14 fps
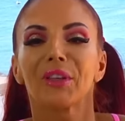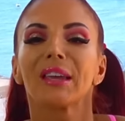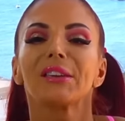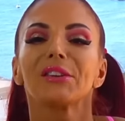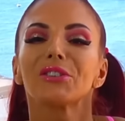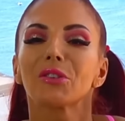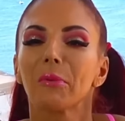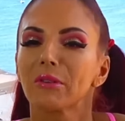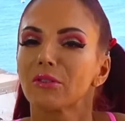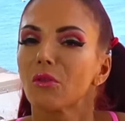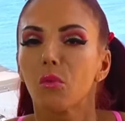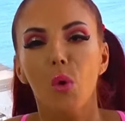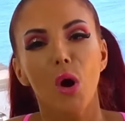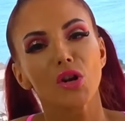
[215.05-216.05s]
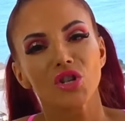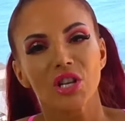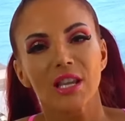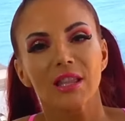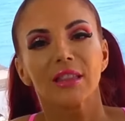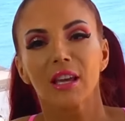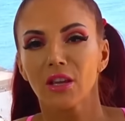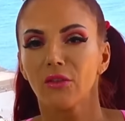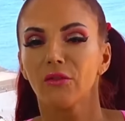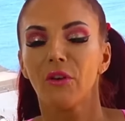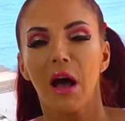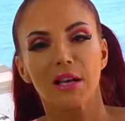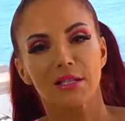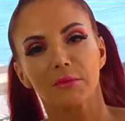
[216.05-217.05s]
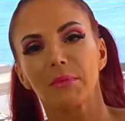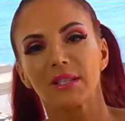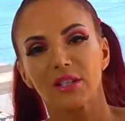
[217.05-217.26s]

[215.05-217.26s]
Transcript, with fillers: Thank you so much for watching. Thank you for asking